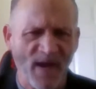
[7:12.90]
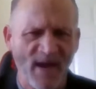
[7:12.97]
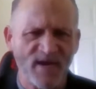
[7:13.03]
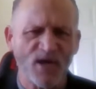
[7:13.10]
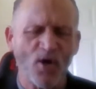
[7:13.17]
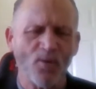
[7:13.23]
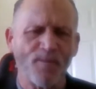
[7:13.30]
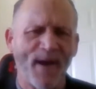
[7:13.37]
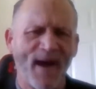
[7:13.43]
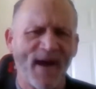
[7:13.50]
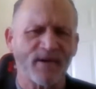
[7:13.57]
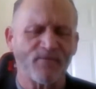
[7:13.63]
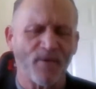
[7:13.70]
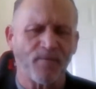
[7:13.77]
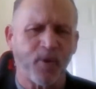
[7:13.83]
had to go
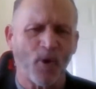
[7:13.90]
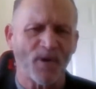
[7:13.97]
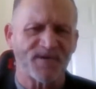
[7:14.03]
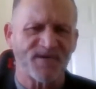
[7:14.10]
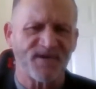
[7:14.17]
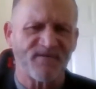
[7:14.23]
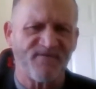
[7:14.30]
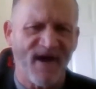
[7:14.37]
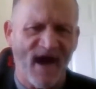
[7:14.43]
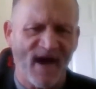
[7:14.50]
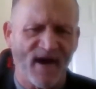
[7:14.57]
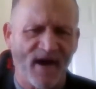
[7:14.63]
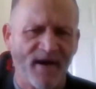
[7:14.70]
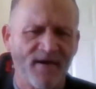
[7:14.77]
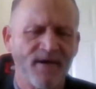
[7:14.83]
back and report to
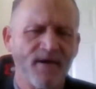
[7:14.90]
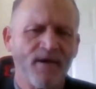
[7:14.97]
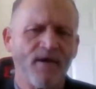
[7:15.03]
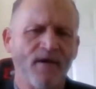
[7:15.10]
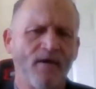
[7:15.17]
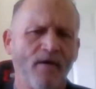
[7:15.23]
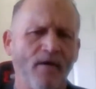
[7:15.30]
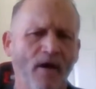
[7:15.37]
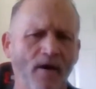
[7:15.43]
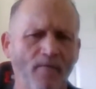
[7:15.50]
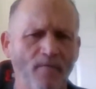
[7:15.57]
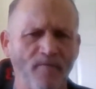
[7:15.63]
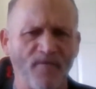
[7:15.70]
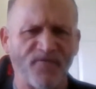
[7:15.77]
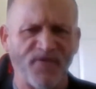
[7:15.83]
Nevada
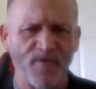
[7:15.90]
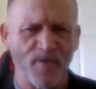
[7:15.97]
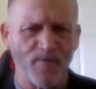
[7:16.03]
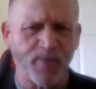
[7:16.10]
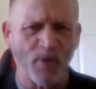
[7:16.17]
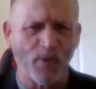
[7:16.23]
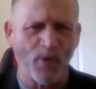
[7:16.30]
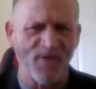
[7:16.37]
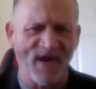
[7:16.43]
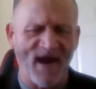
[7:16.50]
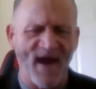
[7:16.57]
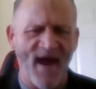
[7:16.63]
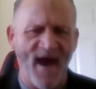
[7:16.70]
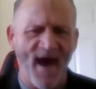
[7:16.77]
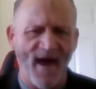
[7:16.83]
from the parole that I
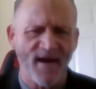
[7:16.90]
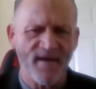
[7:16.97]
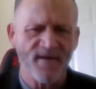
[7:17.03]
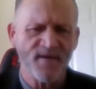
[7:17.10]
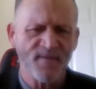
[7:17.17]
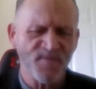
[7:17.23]
had.